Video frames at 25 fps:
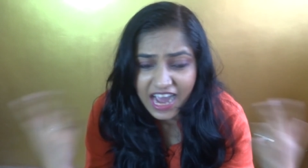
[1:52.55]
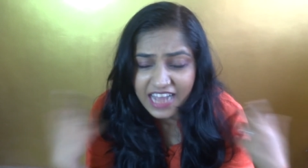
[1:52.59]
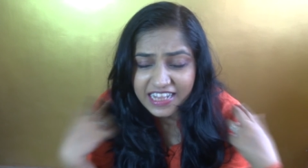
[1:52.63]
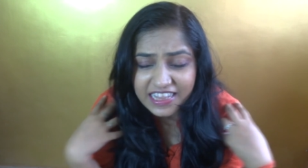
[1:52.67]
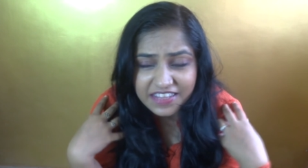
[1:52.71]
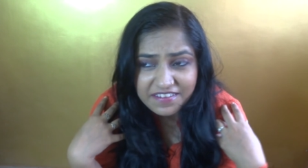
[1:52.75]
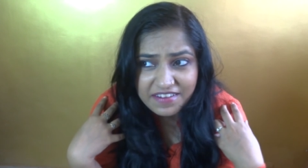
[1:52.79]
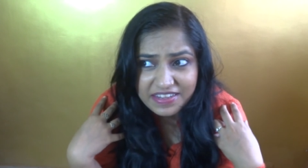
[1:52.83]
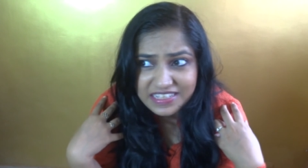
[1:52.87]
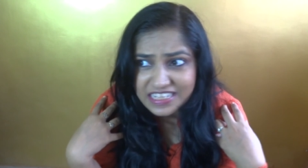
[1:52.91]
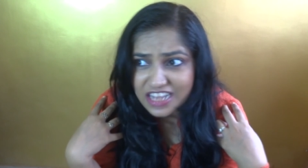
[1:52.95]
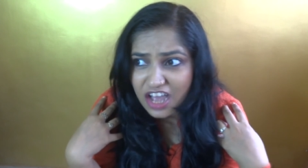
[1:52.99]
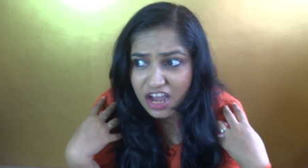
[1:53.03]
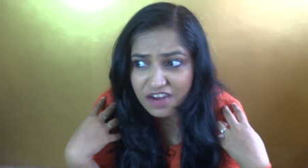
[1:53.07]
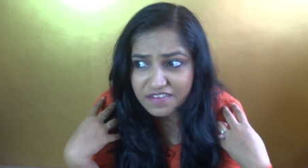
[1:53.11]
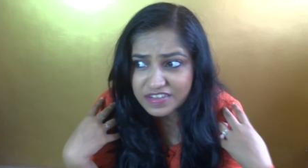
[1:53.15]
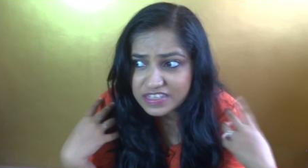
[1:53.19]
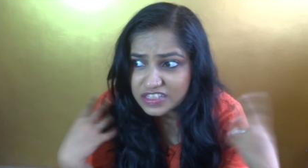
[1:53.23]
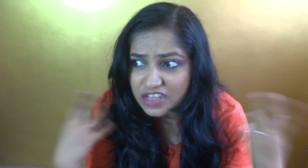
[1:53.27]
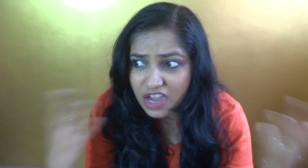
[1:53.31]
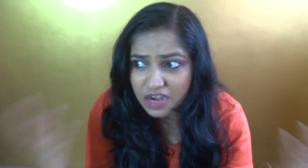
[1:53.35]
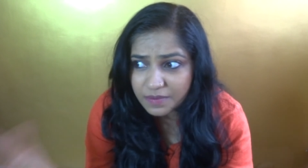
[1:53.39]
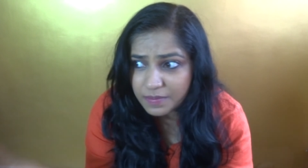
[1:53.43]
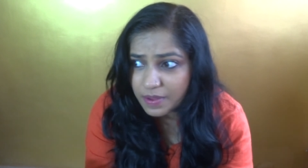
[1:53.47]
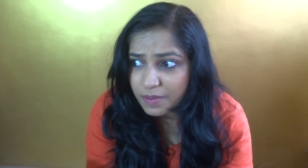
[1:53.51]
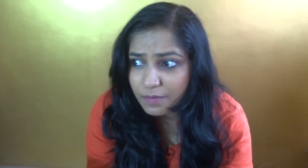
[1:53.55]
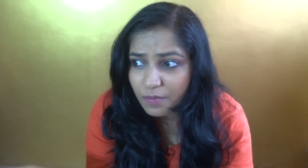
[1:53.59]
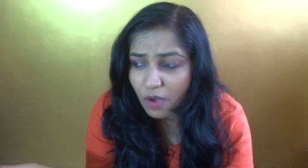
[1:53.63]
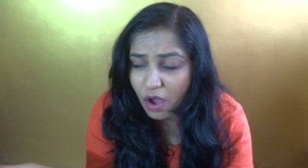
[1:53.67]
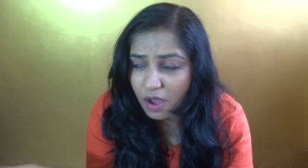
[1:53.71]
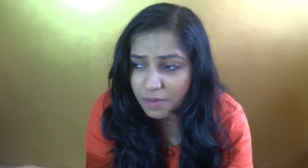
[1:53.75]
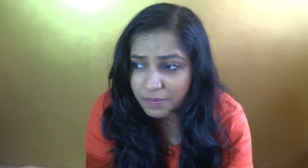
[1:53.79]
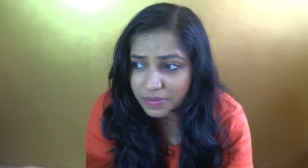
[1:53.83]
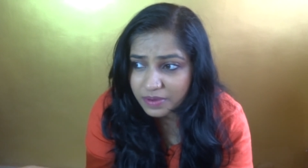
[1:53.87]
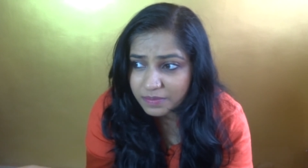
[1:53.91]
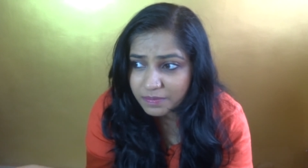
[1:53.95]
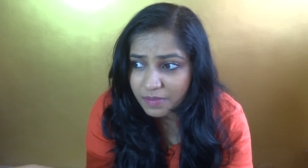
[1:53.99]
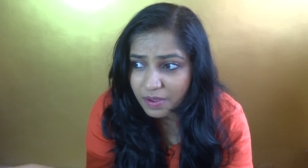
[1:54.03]
Otherwise, I always thought my
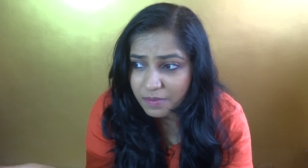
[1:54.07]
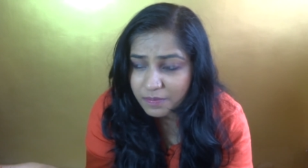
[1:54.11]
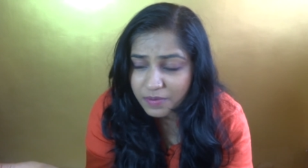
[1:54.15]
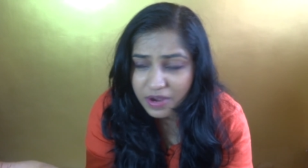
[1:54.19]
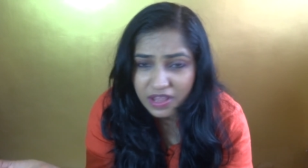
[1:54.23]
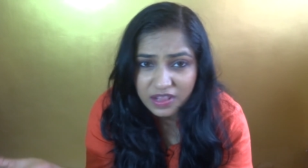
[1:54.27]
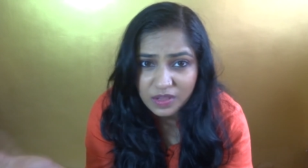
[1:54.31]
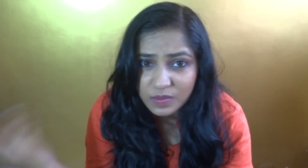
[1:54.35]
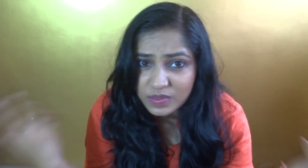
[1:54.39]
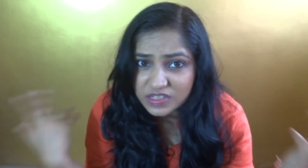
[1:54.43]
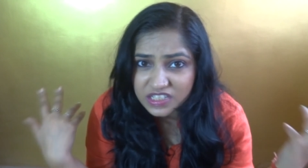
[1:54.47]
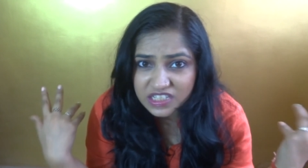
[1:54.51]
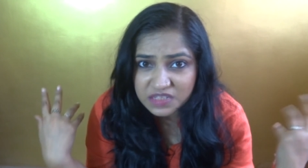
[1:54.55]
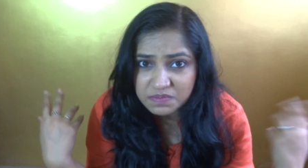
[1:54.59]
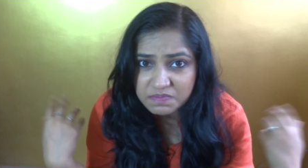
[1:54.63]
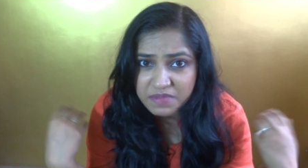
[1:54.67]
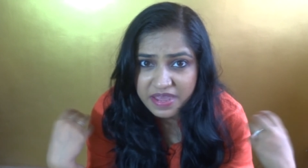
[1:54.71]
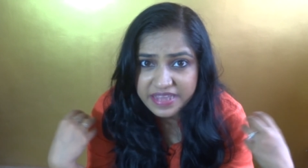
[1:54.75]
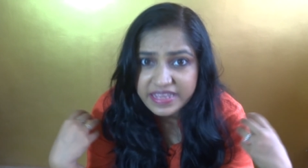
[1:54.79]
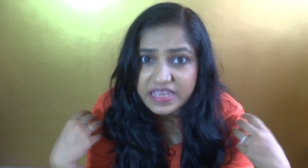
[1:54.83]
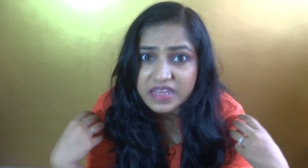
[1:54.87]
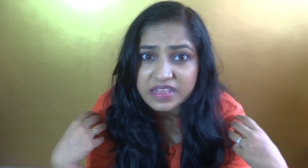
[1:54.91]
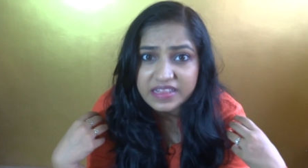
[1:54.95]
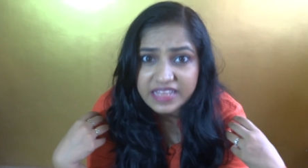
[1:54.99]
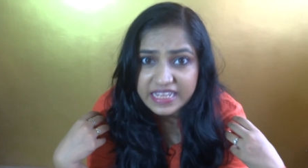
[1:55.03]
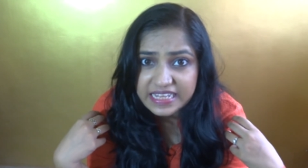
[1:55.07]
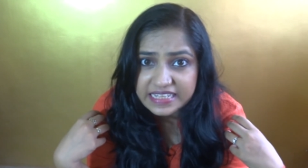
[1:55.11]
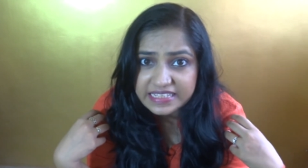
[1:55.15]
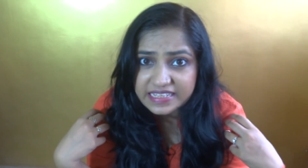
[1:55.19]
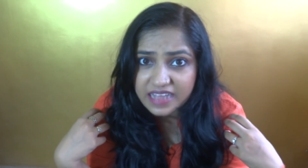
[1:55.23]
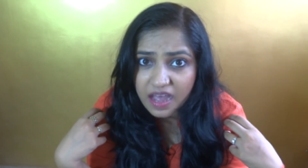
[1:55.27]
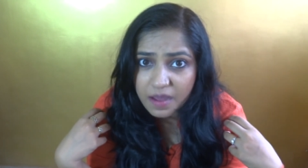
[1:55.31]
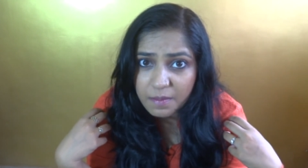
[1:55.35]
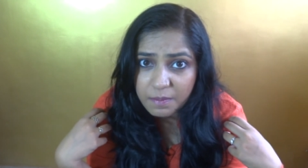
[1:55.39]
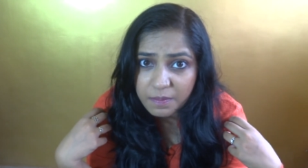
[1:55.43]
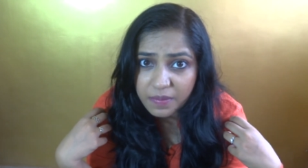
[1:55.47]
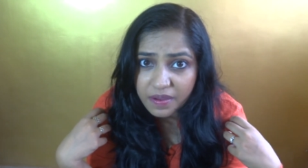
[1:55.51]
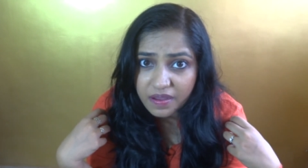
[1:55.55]
mom and my brother were just making things
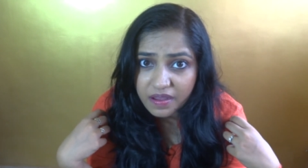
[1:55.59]
up.